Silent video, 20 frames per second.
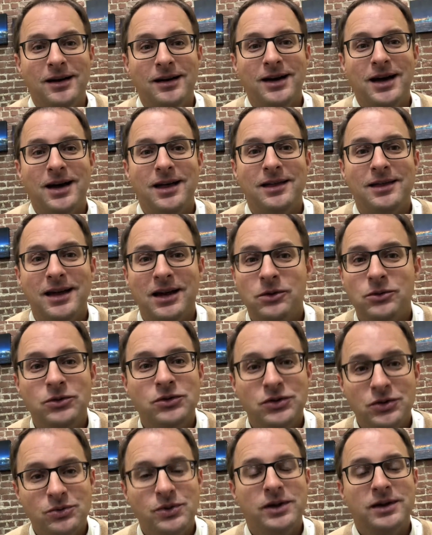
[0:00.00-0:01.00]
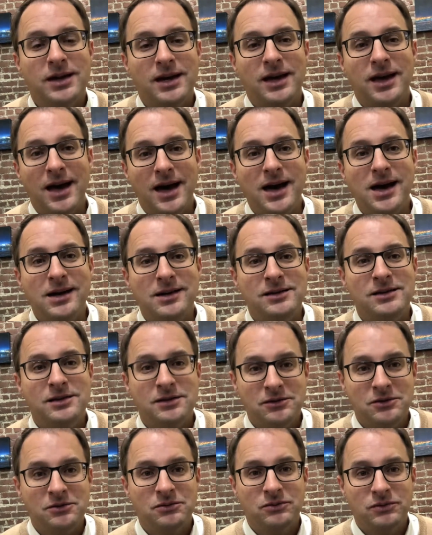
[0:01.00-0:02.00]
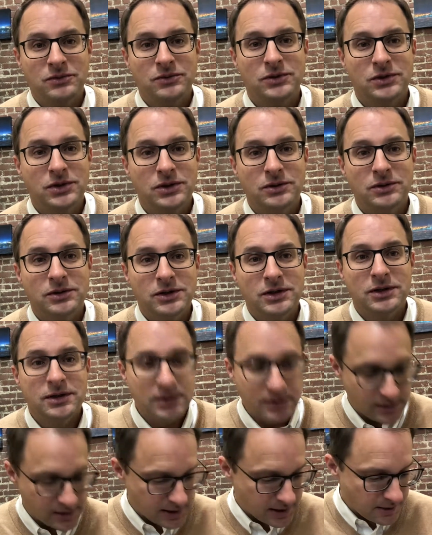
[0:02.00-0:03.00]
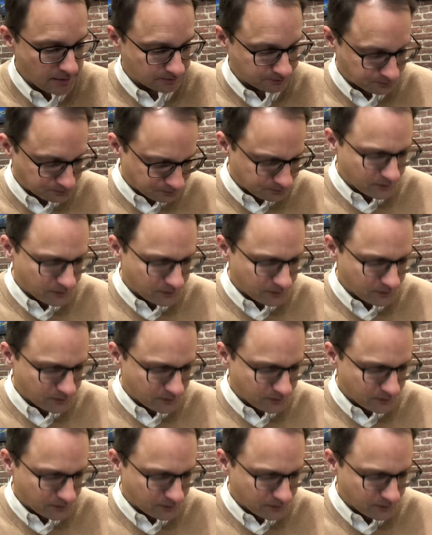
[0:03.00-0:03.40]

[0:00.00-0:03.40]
And they will do what they can to help.